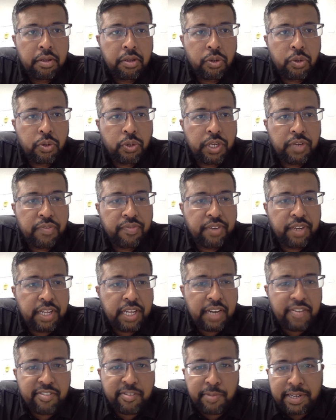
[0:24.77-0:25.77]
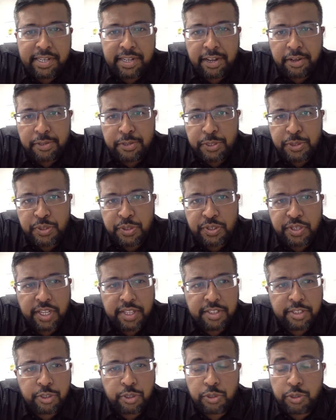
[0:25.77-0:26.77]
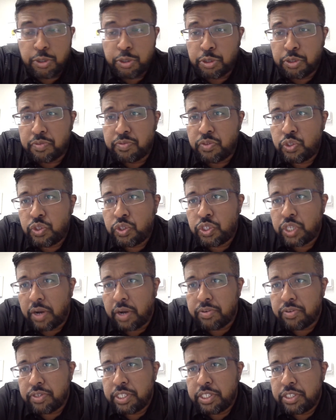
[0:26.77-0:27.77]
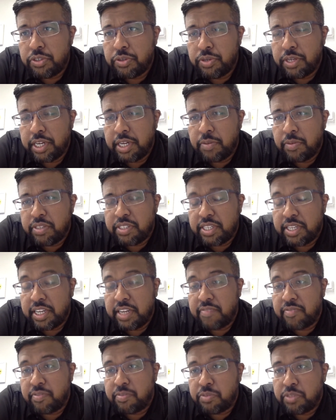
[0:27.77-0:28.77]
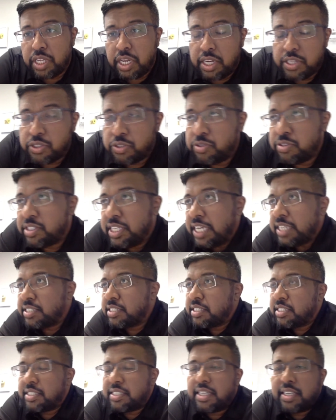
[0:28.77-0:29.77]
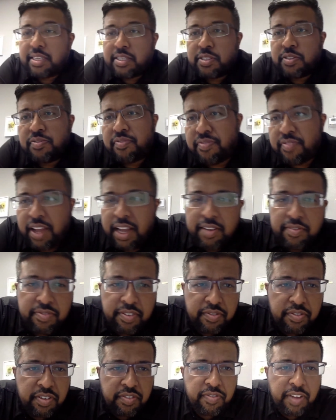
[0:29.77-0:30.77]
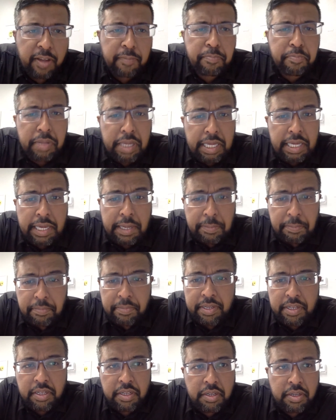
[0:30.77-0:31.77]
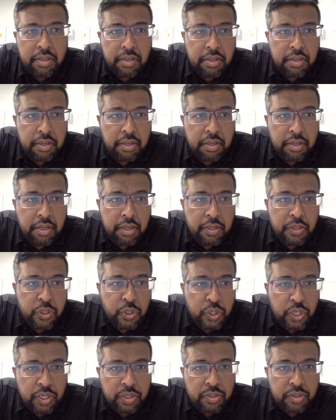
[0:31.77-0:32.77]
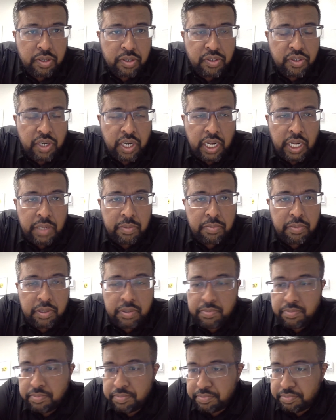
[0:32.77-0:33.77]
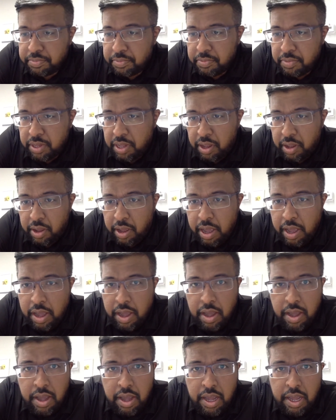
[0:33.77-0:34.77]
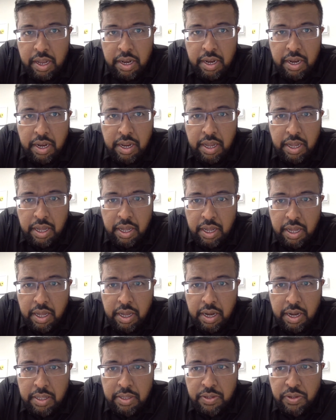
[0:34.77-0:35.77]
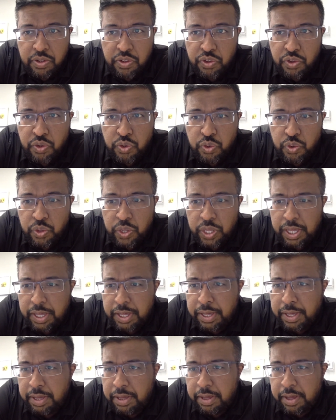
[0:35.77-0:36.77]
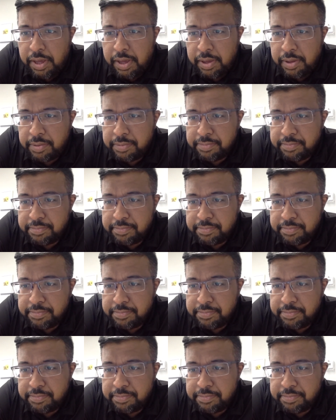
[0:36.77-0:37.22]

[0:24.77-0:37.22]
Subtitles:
Good evening, everybody. How y'all doing today? This is Yusuf Chowdhury tuning in once again from San Antonio, Texas. It is 5:55 p.m. Central Time, and let's see.